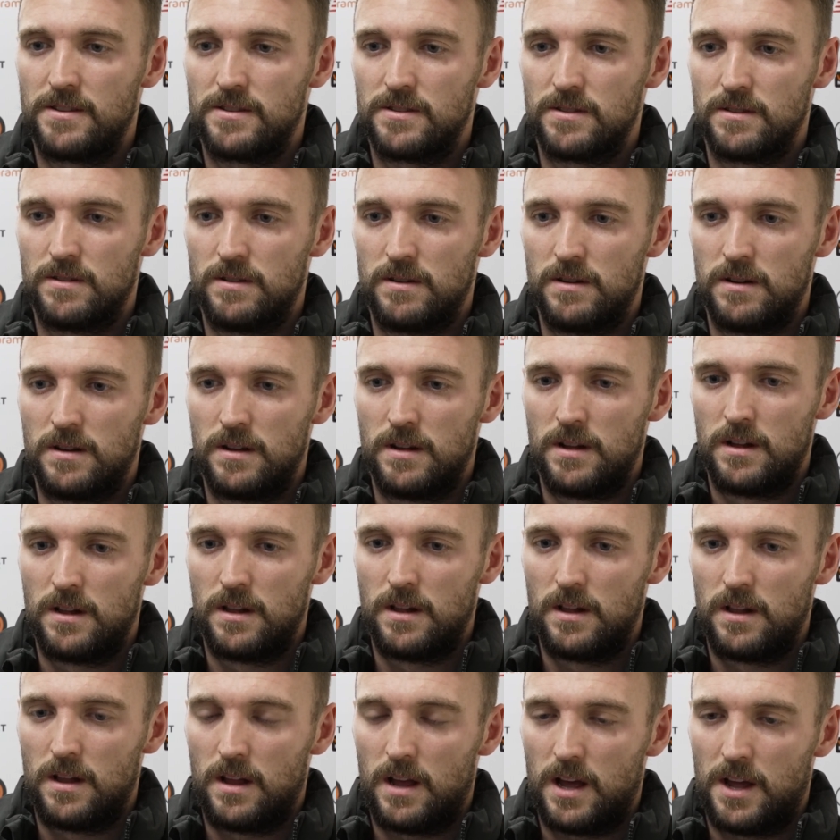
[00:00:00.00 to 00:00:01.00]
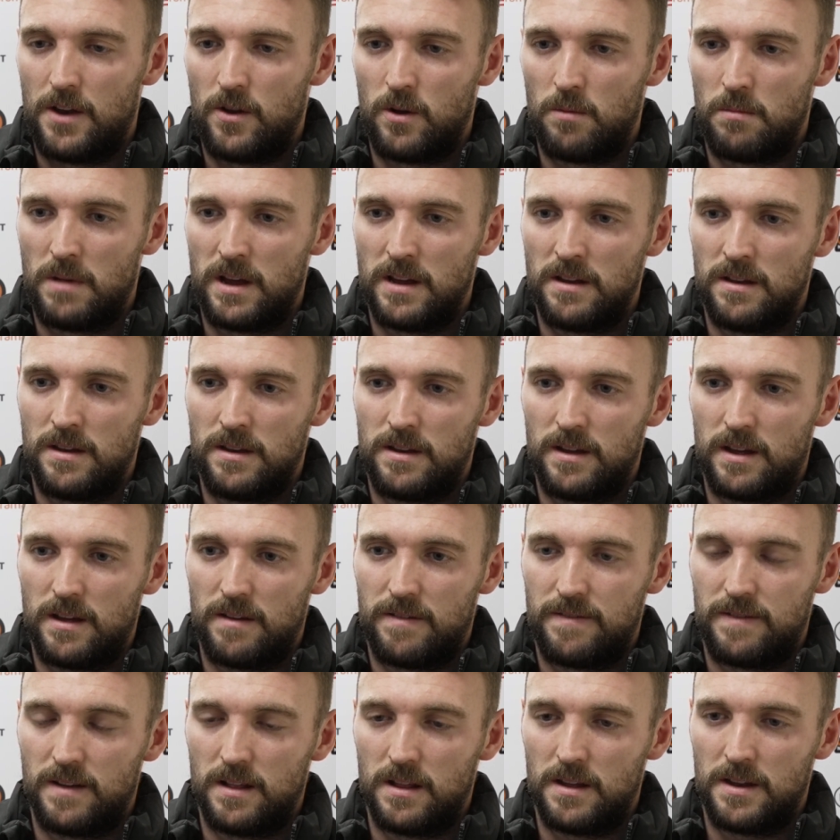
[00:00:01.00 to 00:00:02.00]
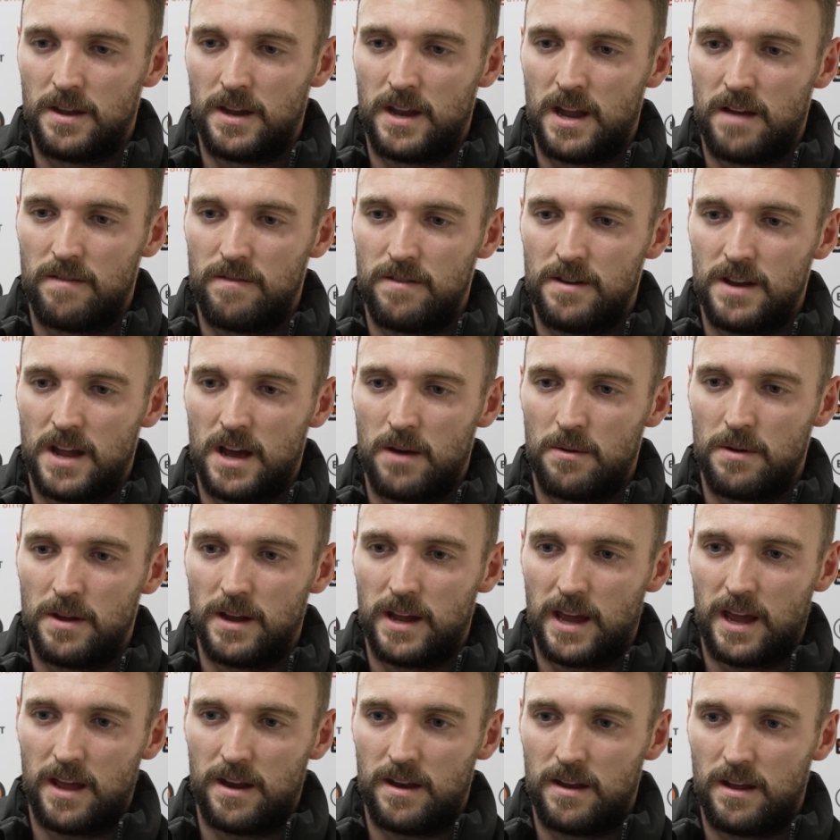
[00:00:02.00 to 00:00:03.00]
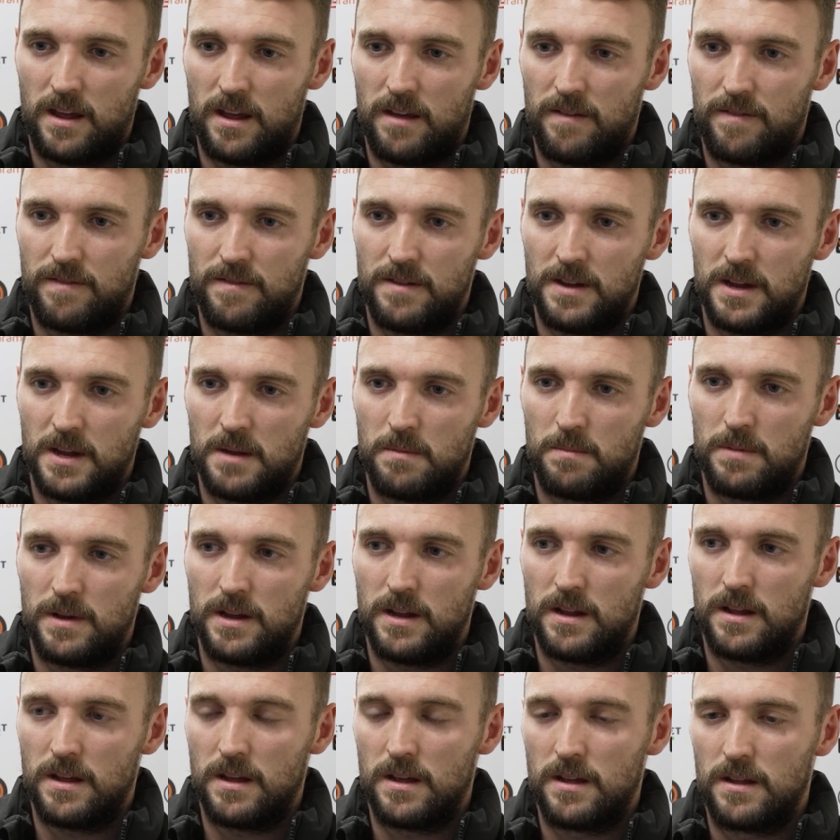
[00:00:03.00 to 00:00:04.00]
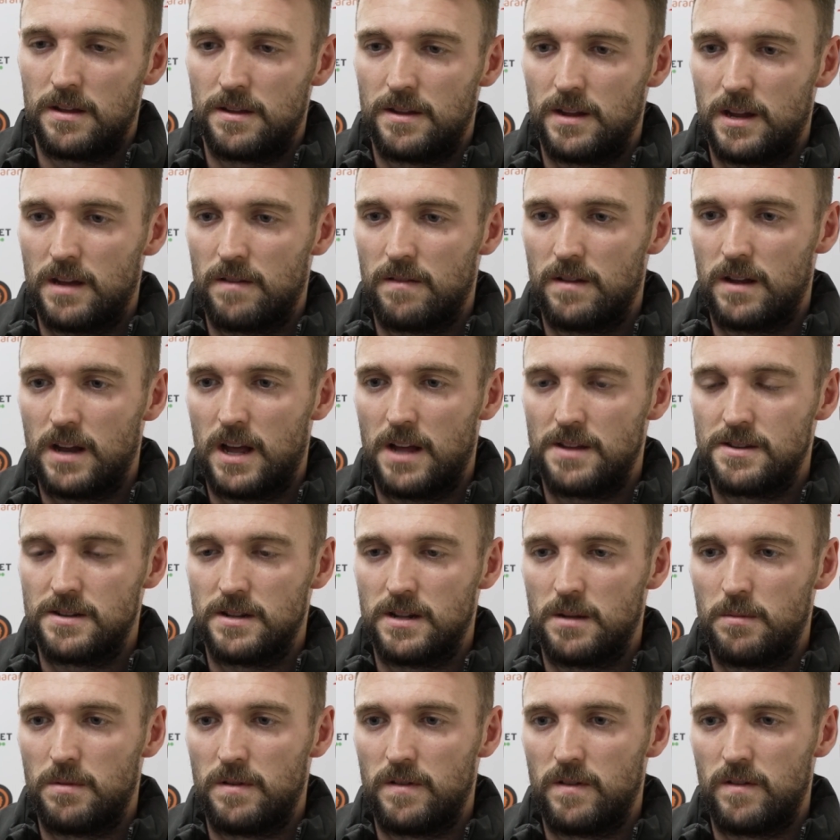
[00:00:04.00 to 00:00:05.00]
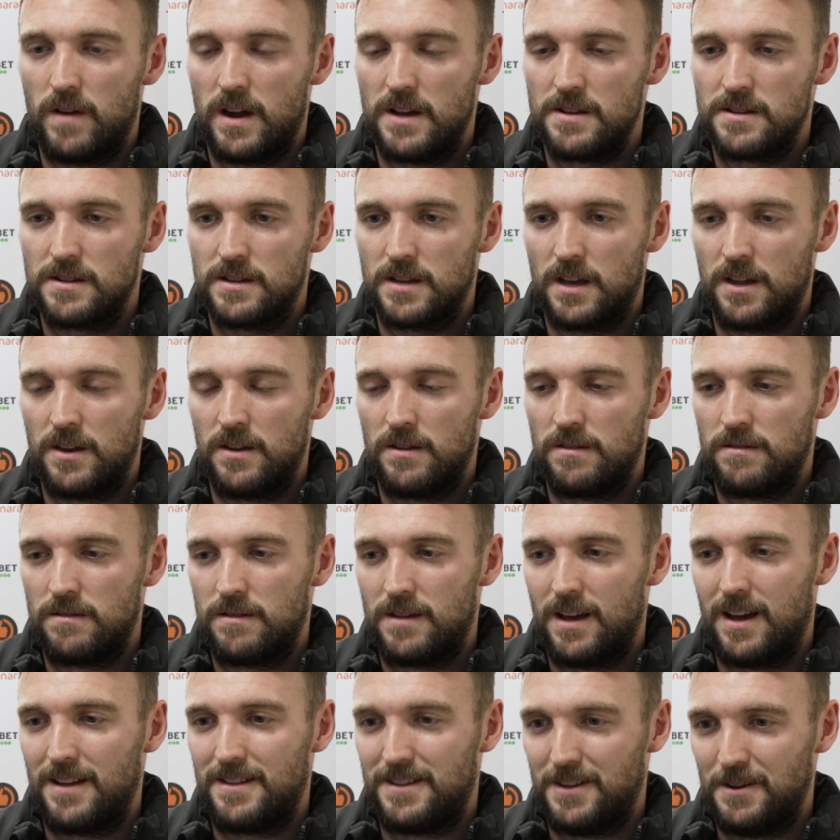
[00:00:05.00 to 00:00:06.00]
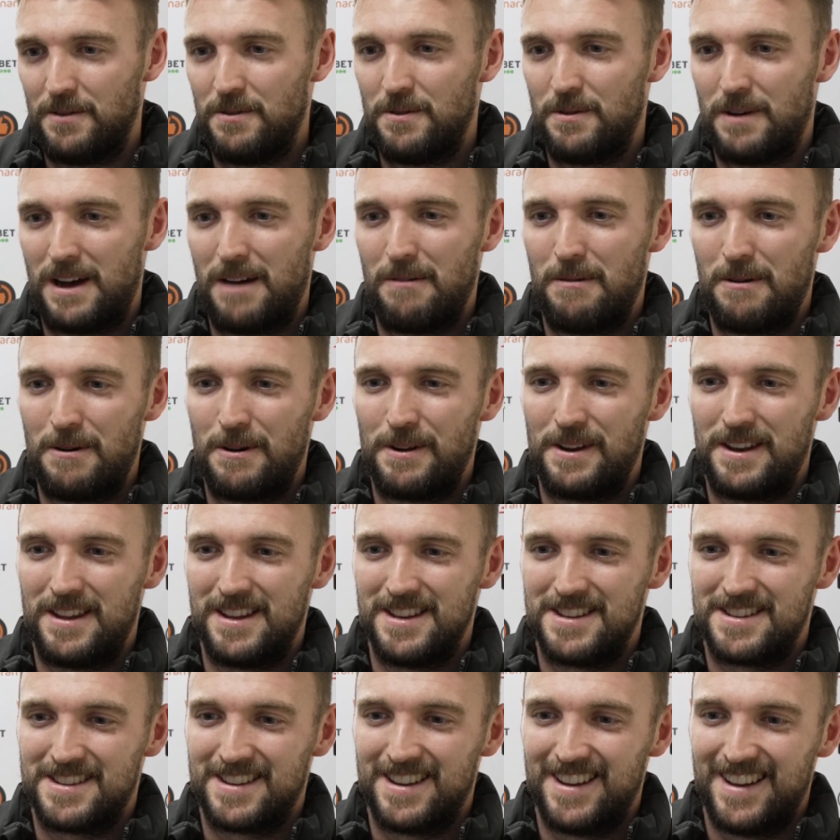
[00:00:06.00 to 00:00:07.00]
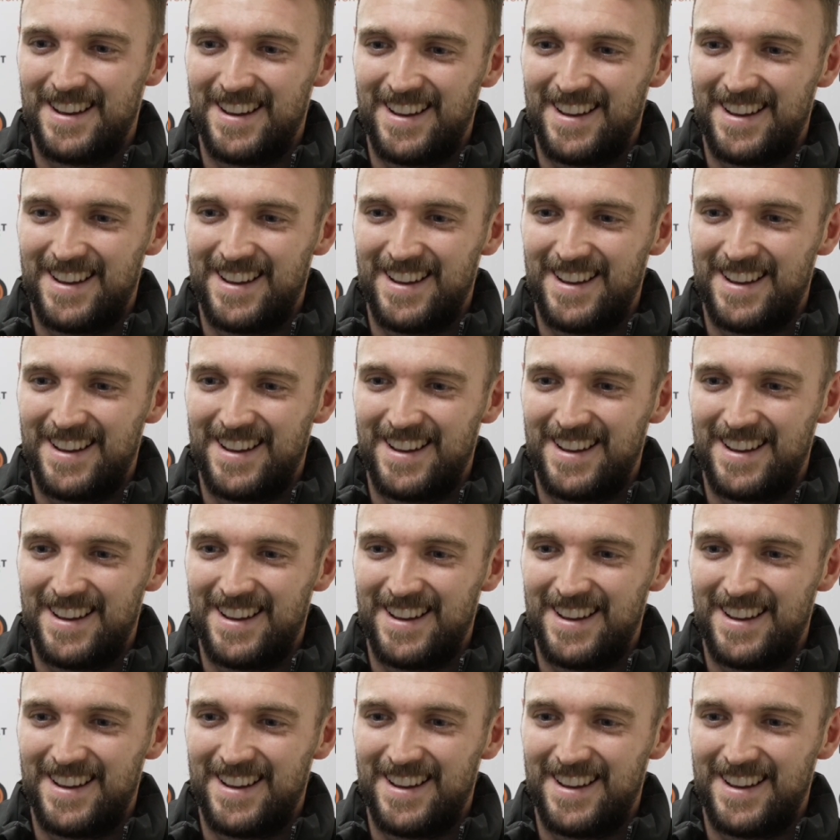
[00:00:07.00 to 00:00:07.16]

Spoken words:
So I don't mind filling in every now and again if need be to give the lads a little bit of a rest, because I do know how hard it is